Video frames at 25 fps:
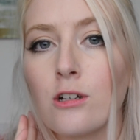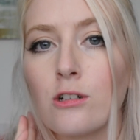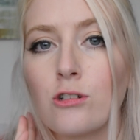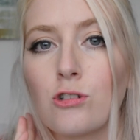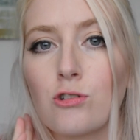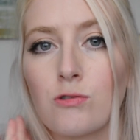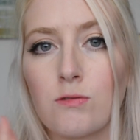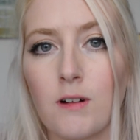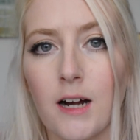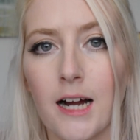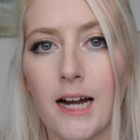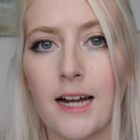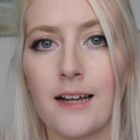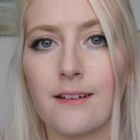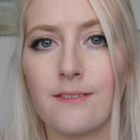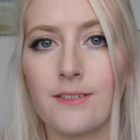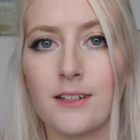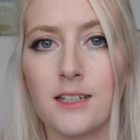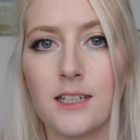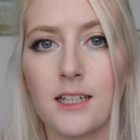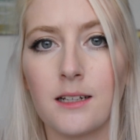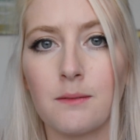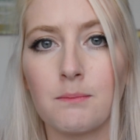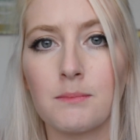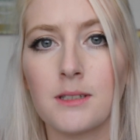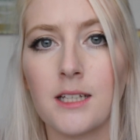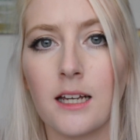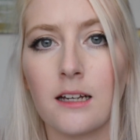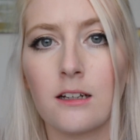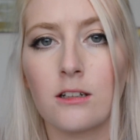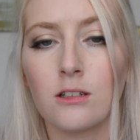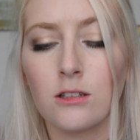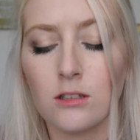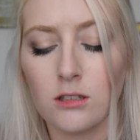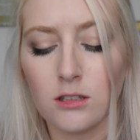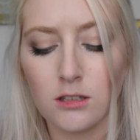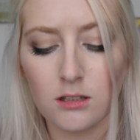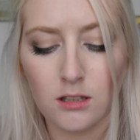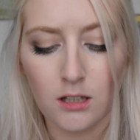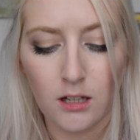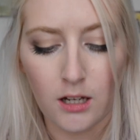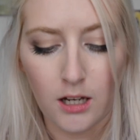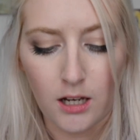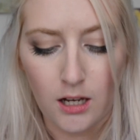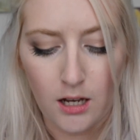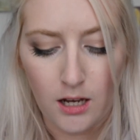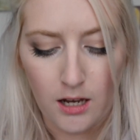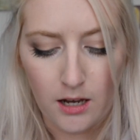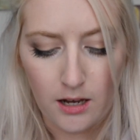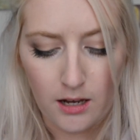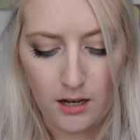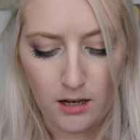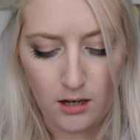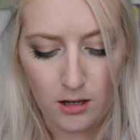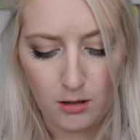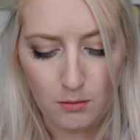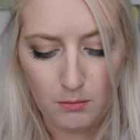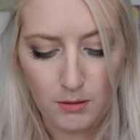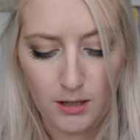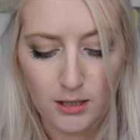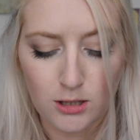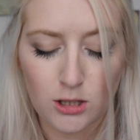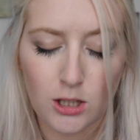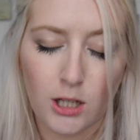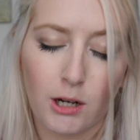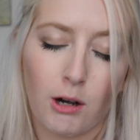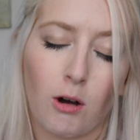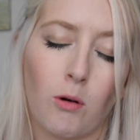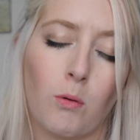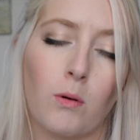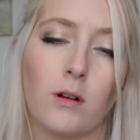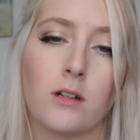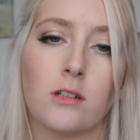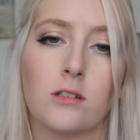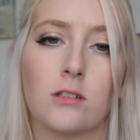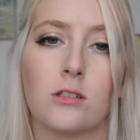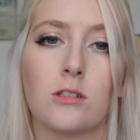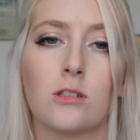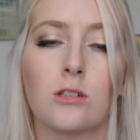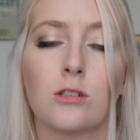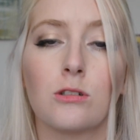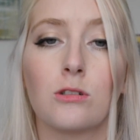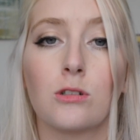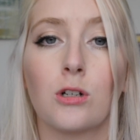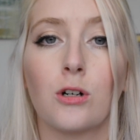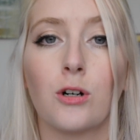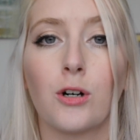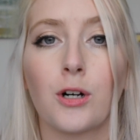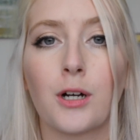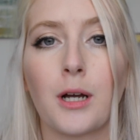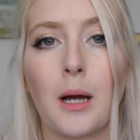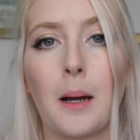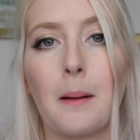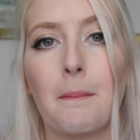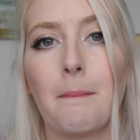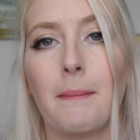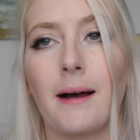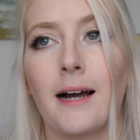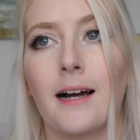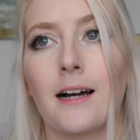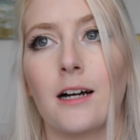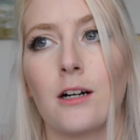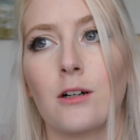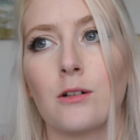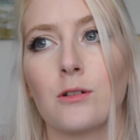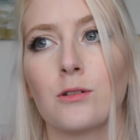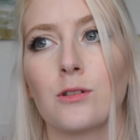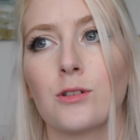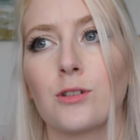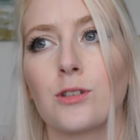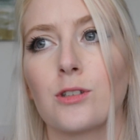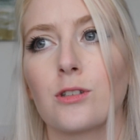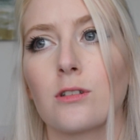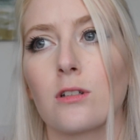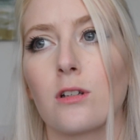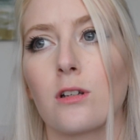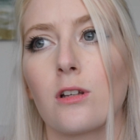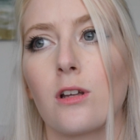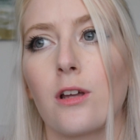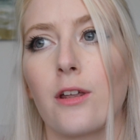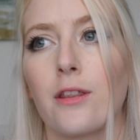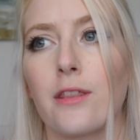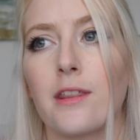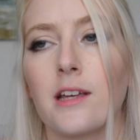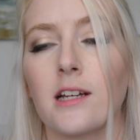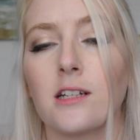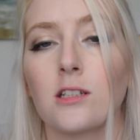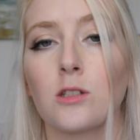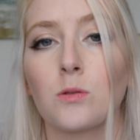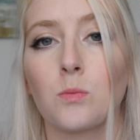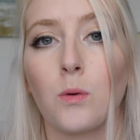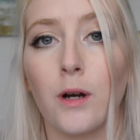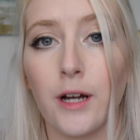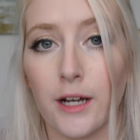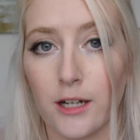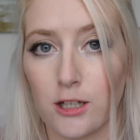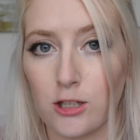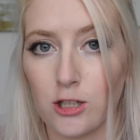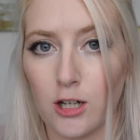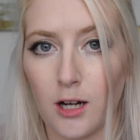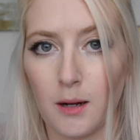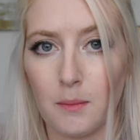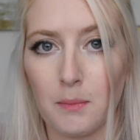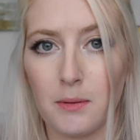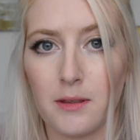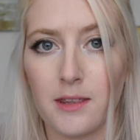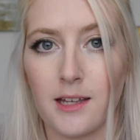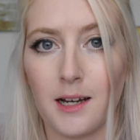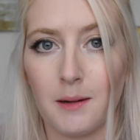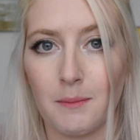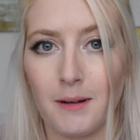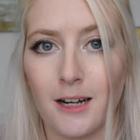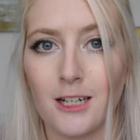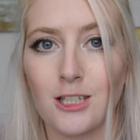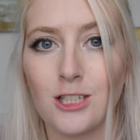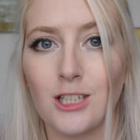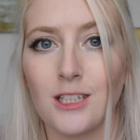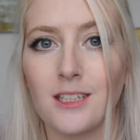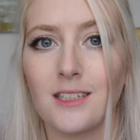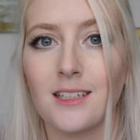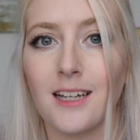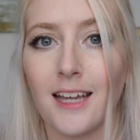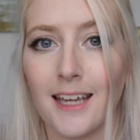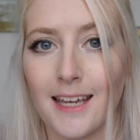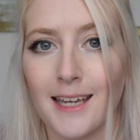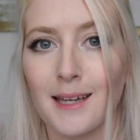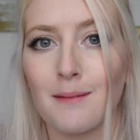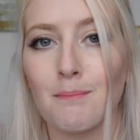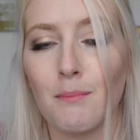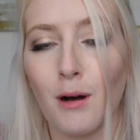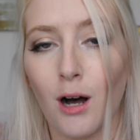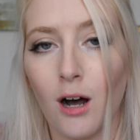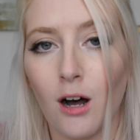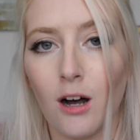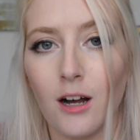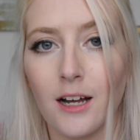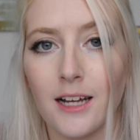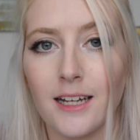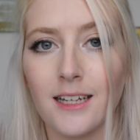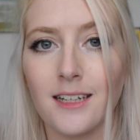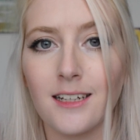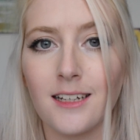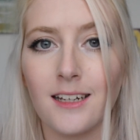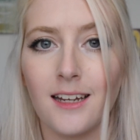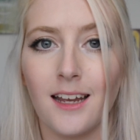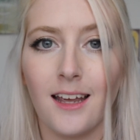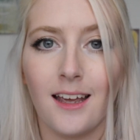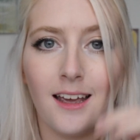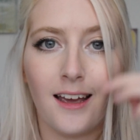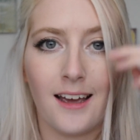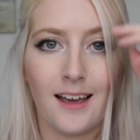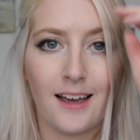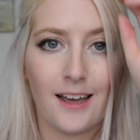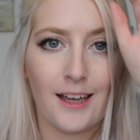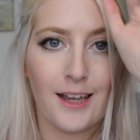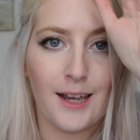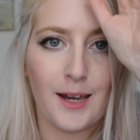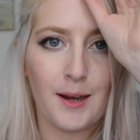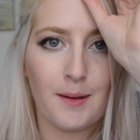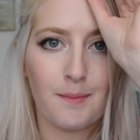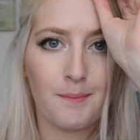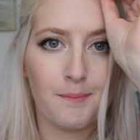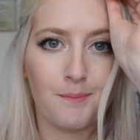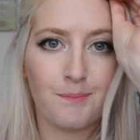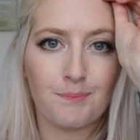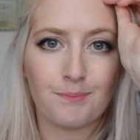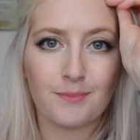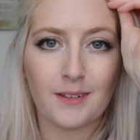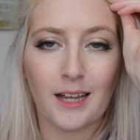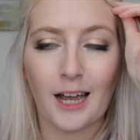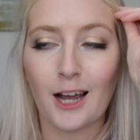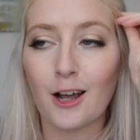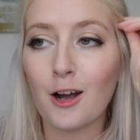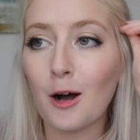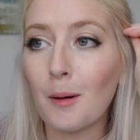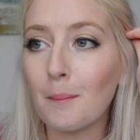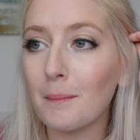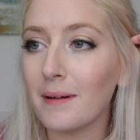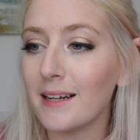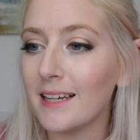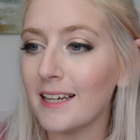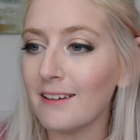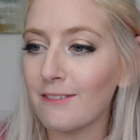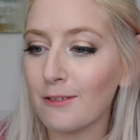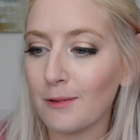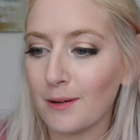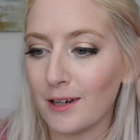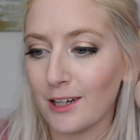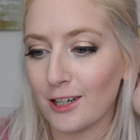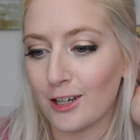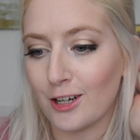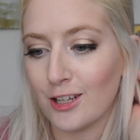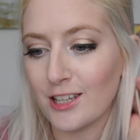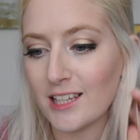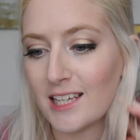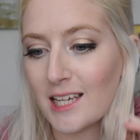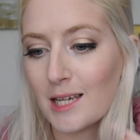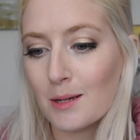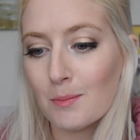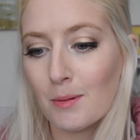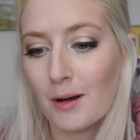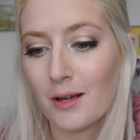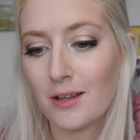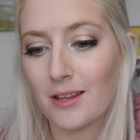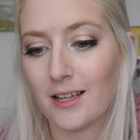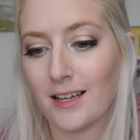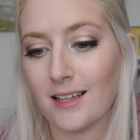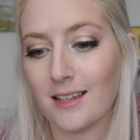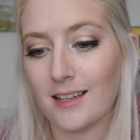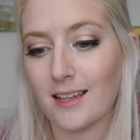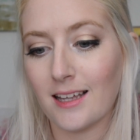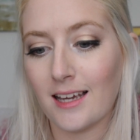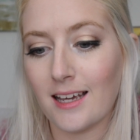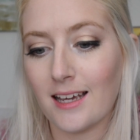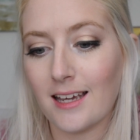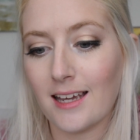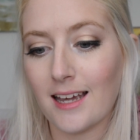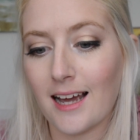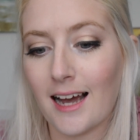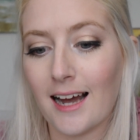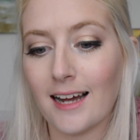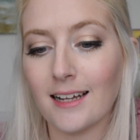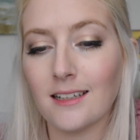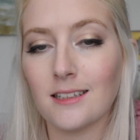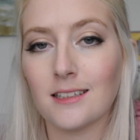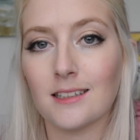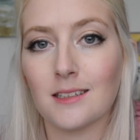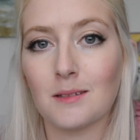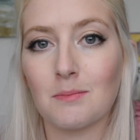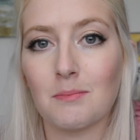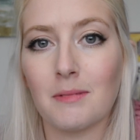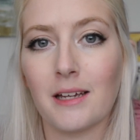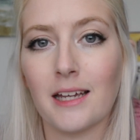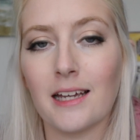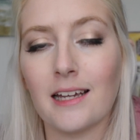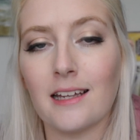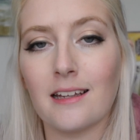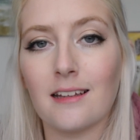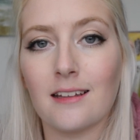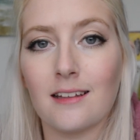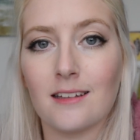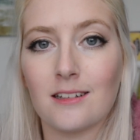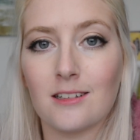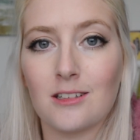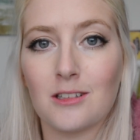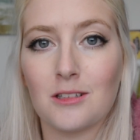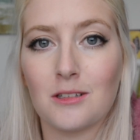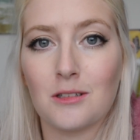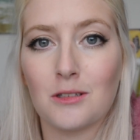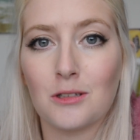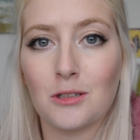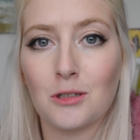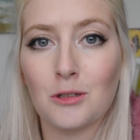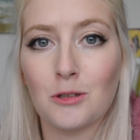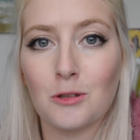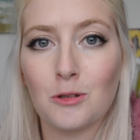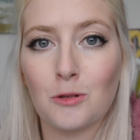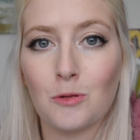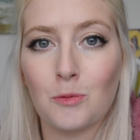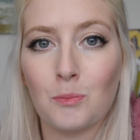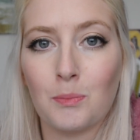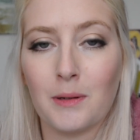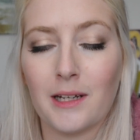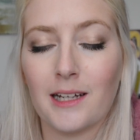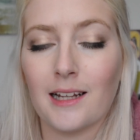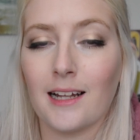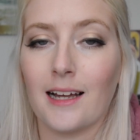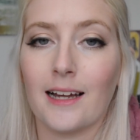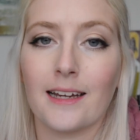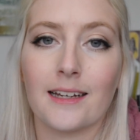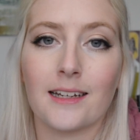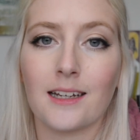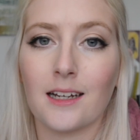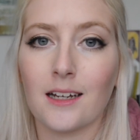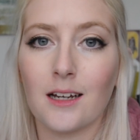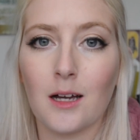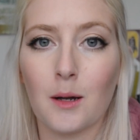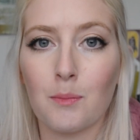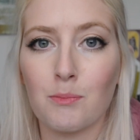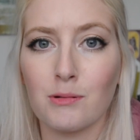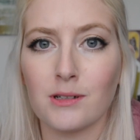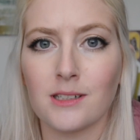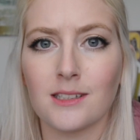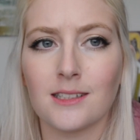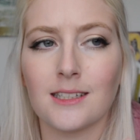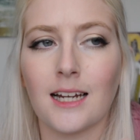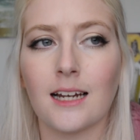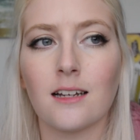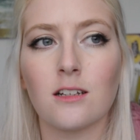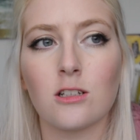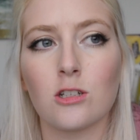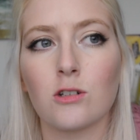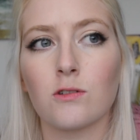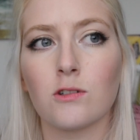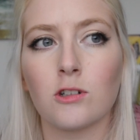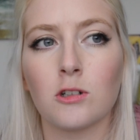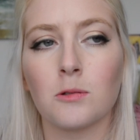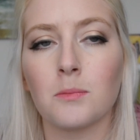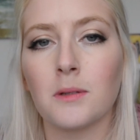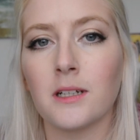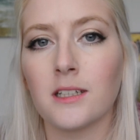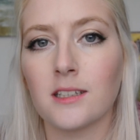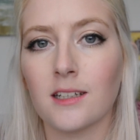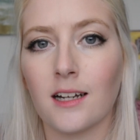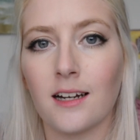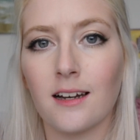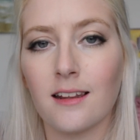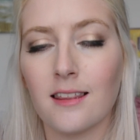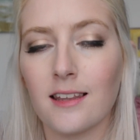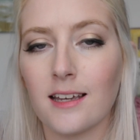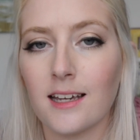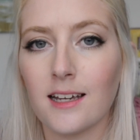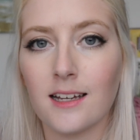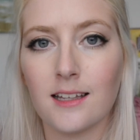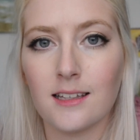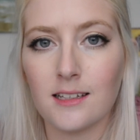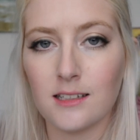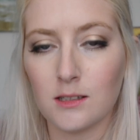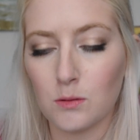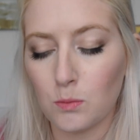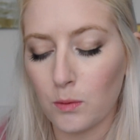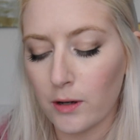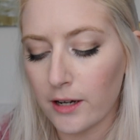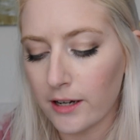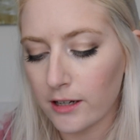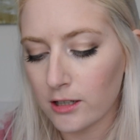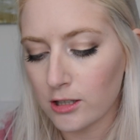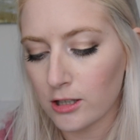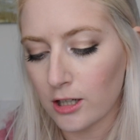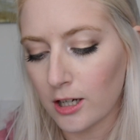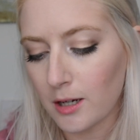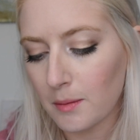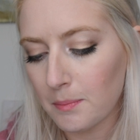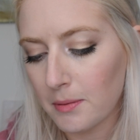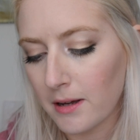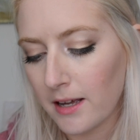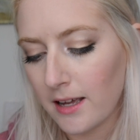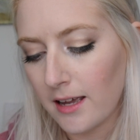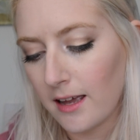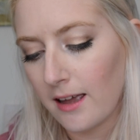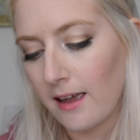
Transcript: drive in them sales. So I wanted to talk about this workshop that I'm actually taking part in. I can't believe it when I got the email that they asked me to be like a presenter almost kind of thing at this workshop,